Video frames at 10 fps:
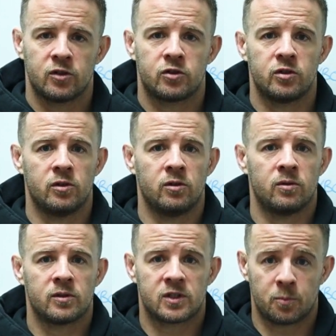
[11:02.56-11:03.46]

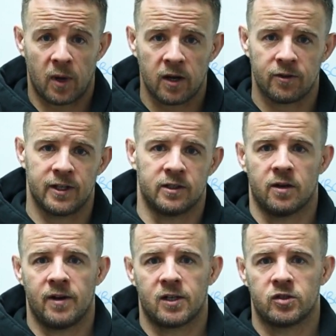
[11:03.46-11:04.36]
to spiraling
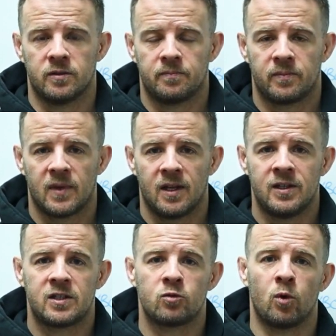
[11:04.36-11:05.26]
direction. And
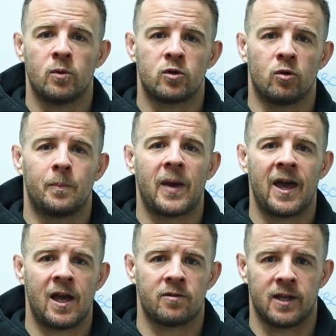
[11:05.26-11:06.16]
this is what we call
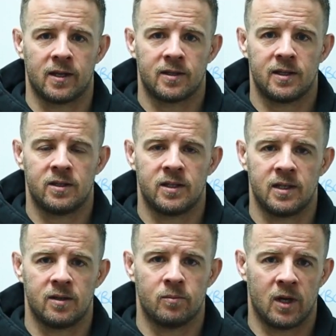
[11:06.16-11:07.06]
pairing in
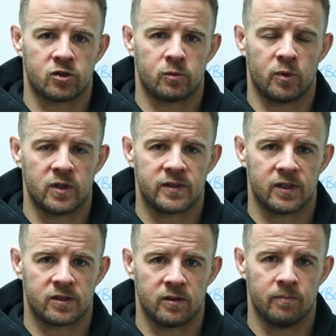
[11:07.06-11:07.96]
the MartialBody
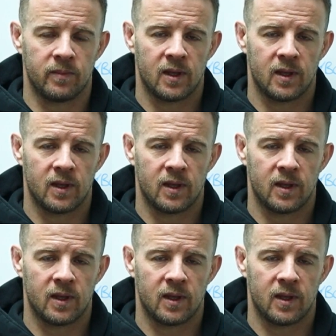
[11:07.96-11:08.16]
system.